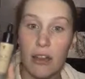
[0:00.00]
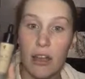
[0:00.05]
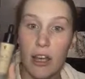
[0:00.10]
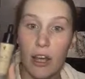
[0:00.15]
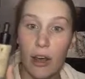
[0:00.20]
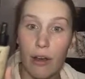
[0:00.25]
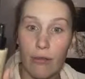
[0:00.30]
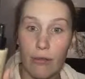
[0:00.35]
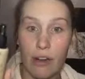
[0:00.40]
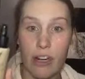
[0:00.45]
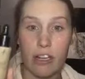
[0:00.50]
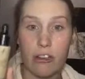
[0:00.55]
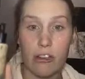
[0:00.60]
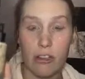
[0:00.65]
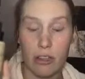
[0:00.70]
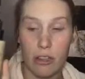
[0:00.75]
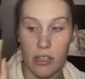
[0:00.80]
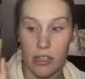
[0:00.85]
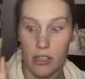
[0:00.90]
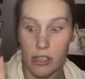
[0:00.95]
the
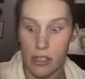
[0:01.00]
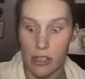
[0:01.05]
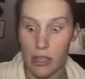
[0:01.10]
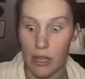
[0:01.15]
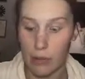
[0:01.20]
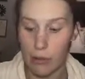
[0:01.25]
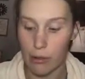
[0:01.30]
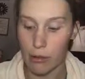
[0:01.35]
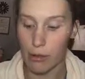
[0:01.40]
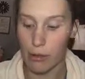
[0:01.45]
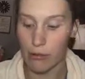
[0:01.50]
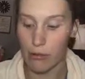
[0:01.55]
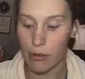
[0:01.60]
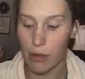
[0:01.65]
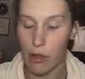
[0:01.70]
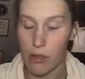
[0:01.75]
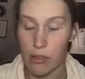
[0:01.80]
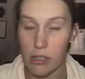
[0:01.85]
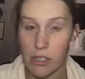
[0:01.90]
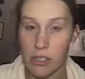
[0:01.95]
coverage on this is absolutely
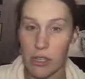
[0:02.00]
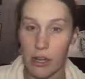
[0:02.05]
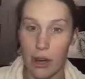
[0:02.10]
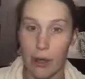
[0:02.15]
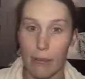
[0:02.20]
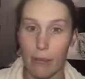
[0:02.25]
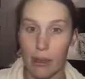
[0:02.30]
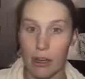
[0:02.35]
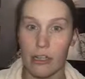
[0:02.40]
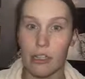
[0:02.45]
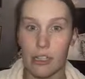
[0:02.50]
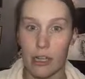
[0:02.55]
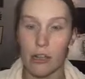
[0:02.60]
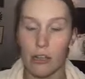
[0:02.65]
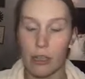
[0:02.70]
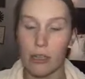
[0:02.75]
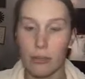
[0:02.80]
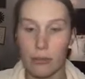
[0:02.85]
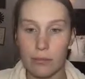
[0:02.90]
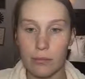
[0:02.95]
flawless. And I'm going to
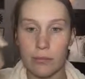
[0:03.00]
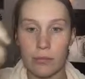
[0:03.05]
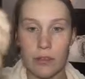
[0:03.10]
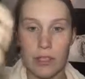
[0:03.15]
show you.